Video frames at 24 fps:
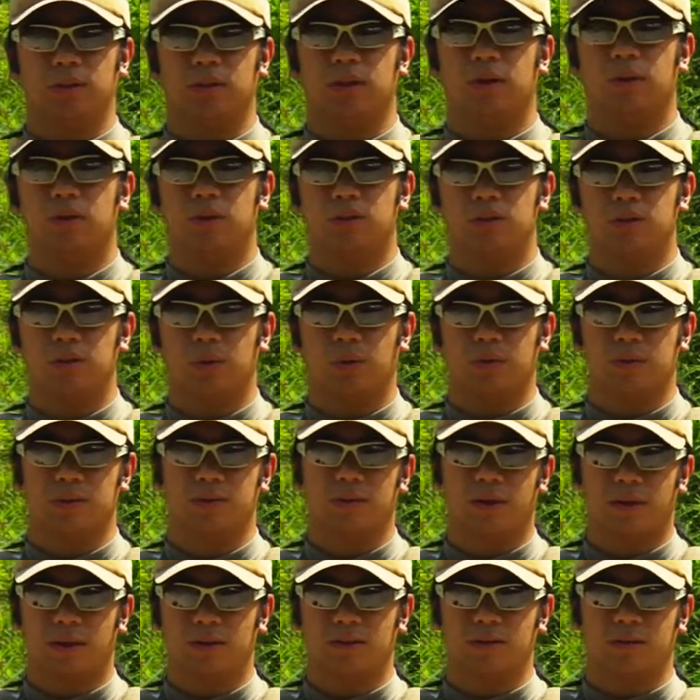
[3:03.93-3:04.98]
the load so it's
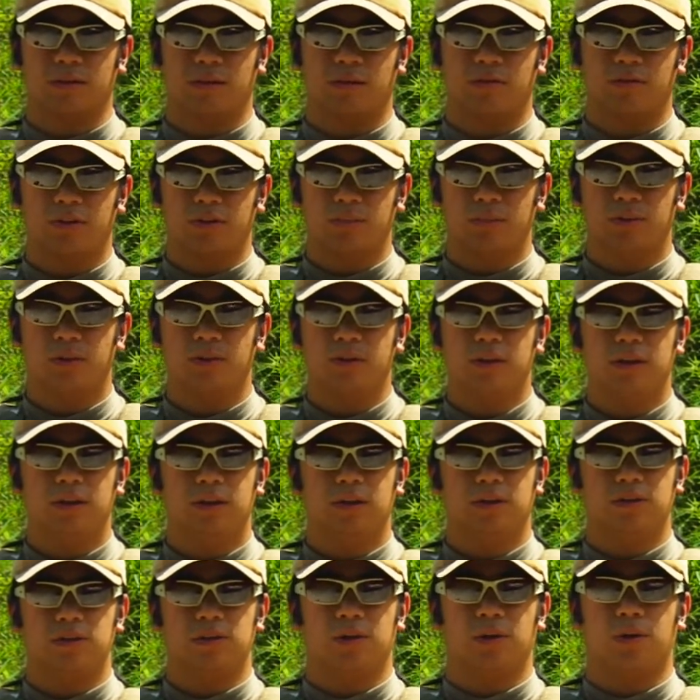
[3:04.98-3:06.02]
not as uncomfortable.
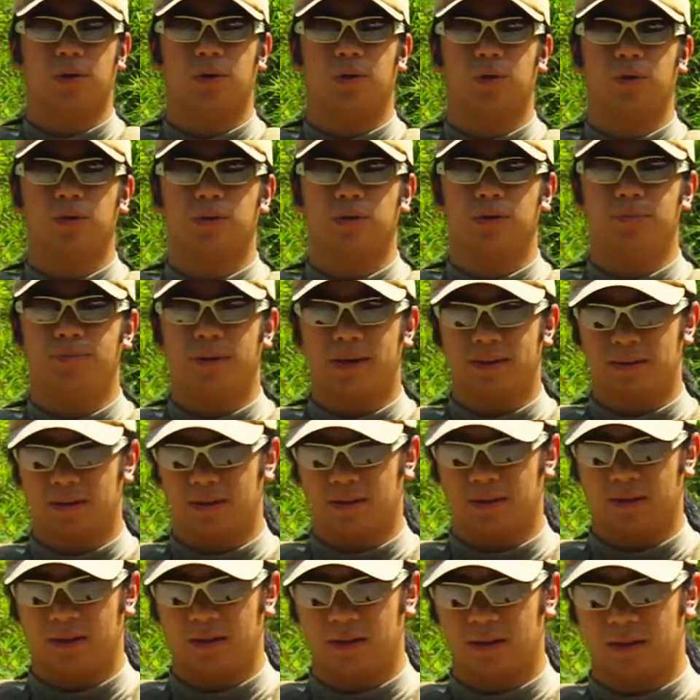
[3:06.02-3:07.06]
So you
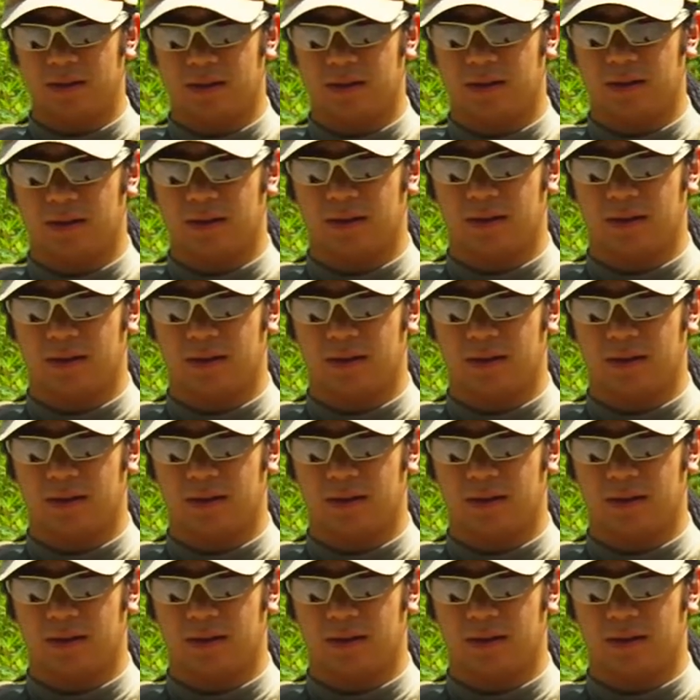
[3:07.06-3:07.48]
basically get